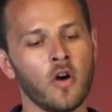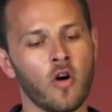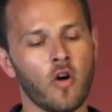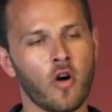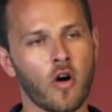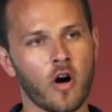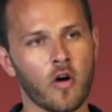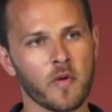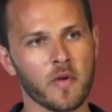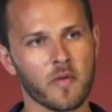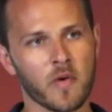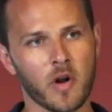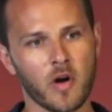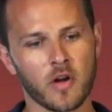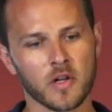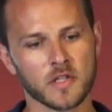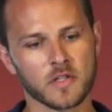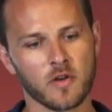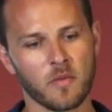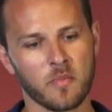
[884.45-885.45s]
or we will
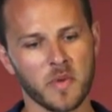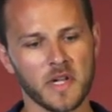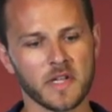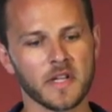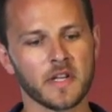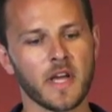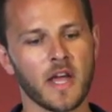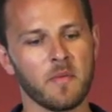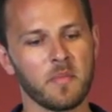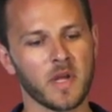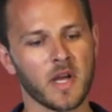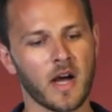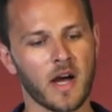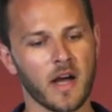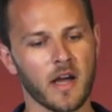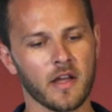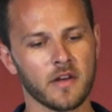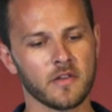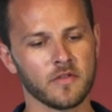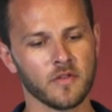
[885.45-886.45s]
also build an
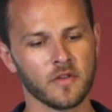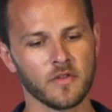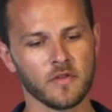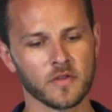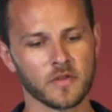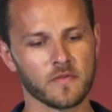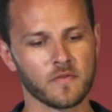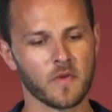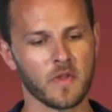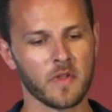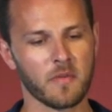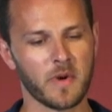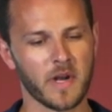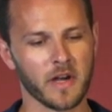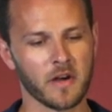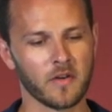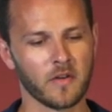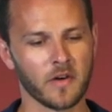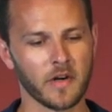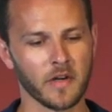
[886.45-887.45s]
API to use with the
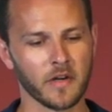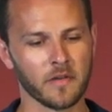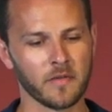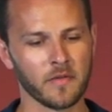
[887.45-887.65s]
blackholing.